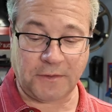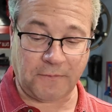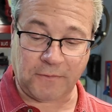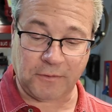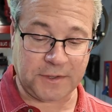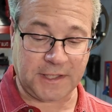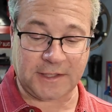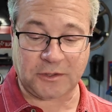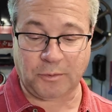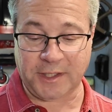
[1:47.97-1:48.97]
and
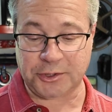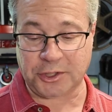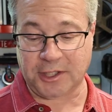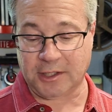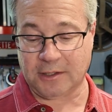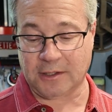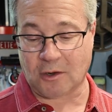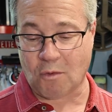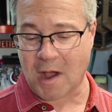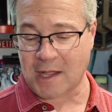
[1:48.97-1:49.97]
enthusiasts, we engineered a
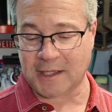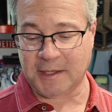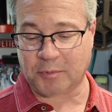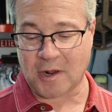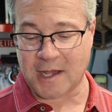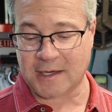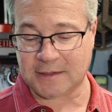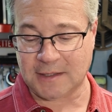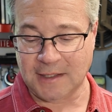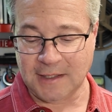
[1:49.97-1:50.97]
quality
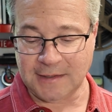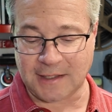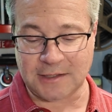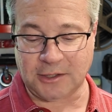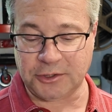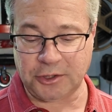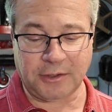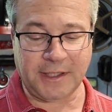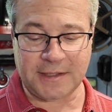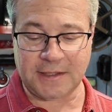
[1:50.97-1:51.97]
product that is
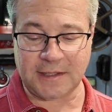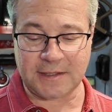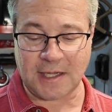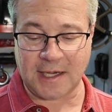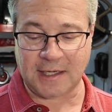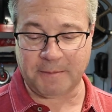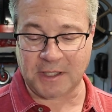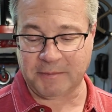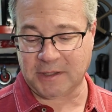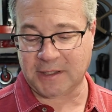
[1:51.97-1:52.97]
luxurious in design and
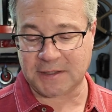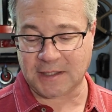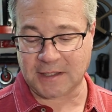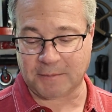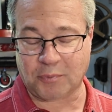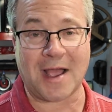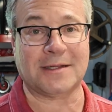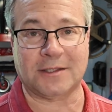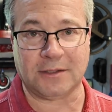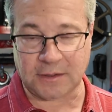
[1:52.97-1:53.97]
minimalistic and
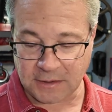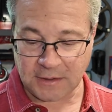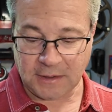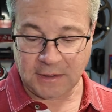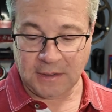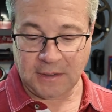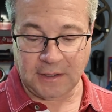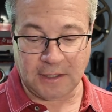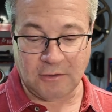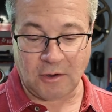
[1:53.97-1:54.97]
practical.
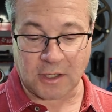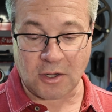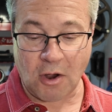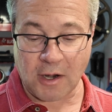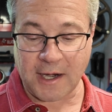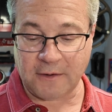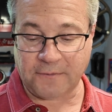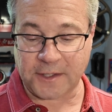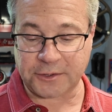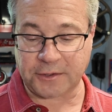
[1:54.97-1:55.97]
You know, our car air
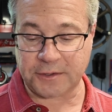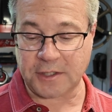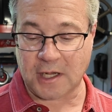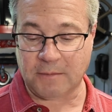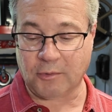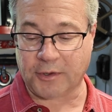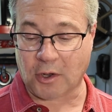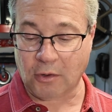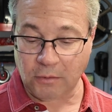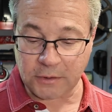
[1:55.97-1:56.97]
fresheners come with a
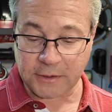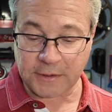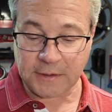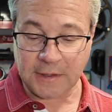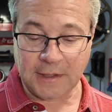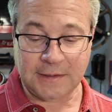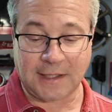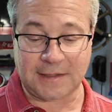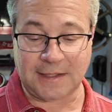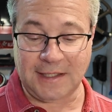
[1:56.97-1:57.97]
holder
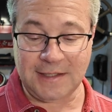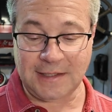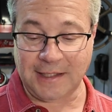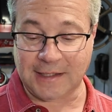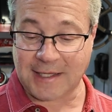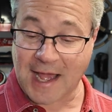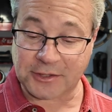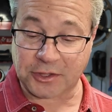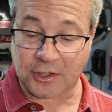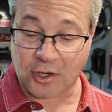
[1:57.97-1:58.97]
that's easily
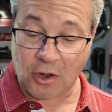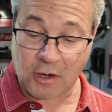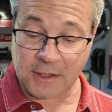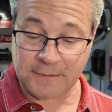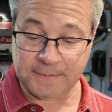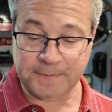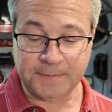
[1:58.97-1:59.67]
attached to the car.